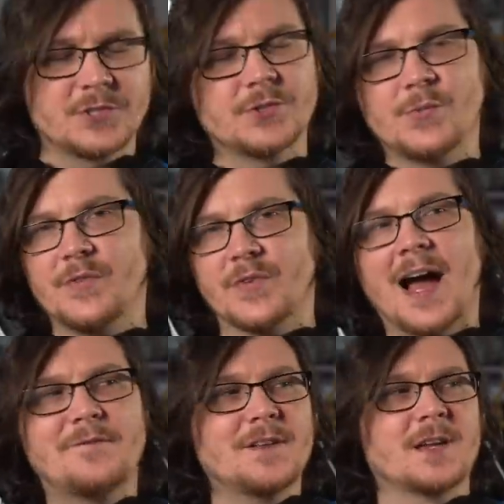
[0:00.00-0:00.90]
which
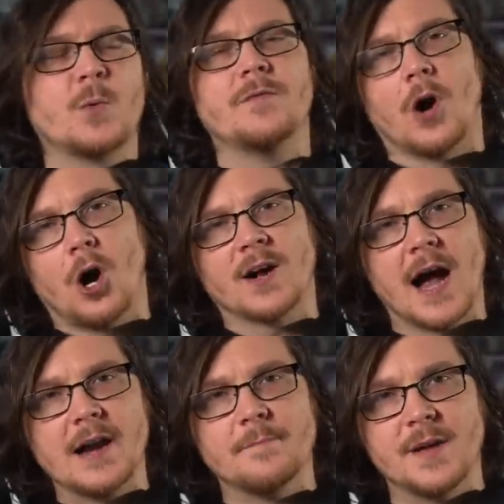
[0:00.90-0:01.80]
I feel like we've all
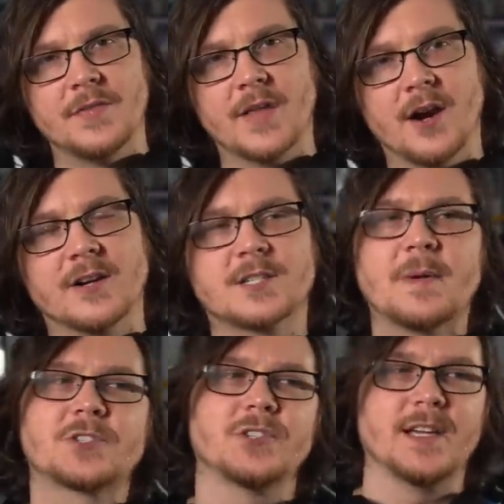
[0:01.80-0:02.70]
kind of been there,
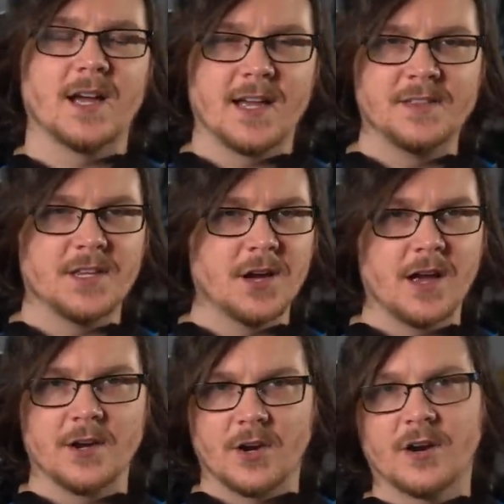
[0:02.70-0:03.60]
especially
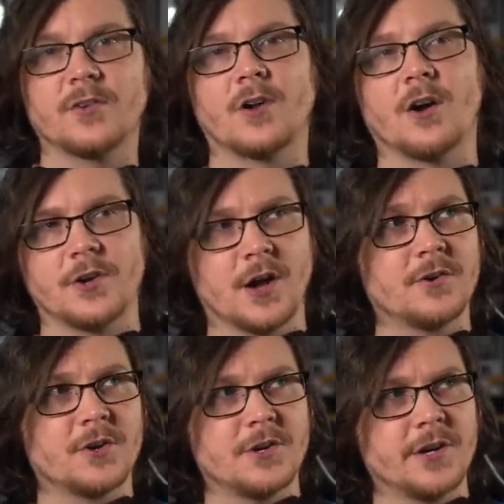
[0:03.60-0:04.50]
in our
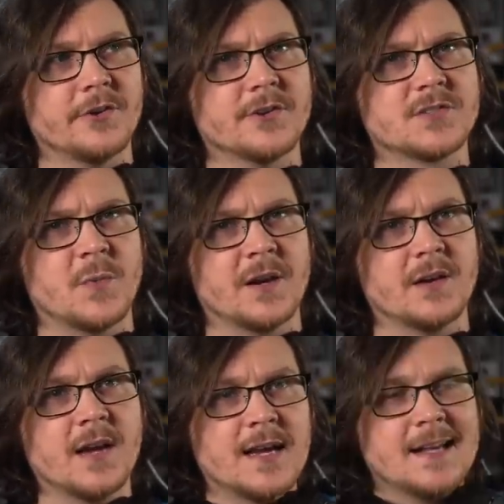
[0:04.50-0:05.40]
younger years when
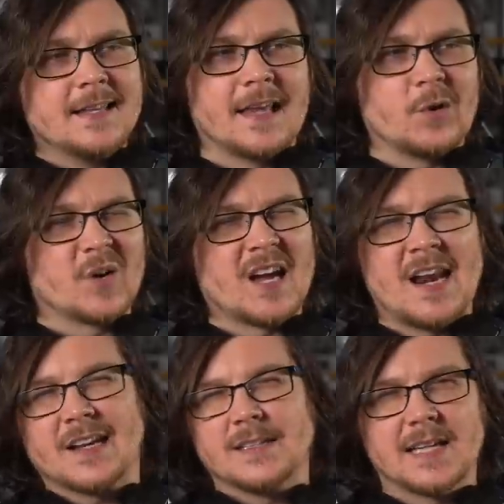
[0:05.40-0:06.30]
like we're
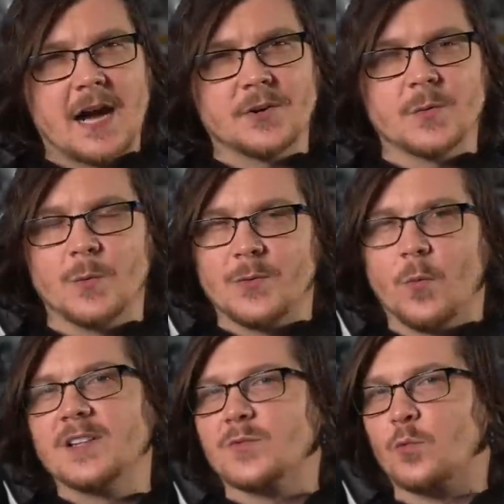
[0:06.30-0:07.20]
kind of clouded with
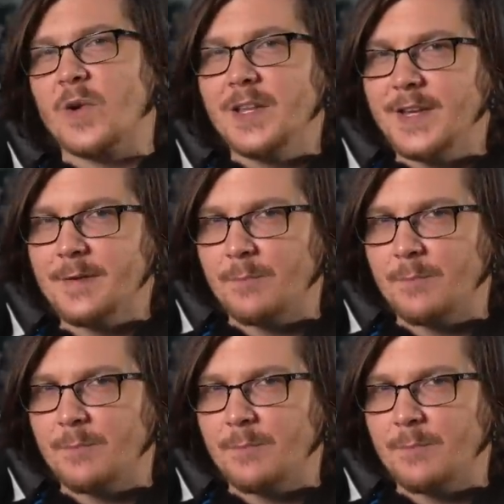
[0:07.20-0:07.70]
what's really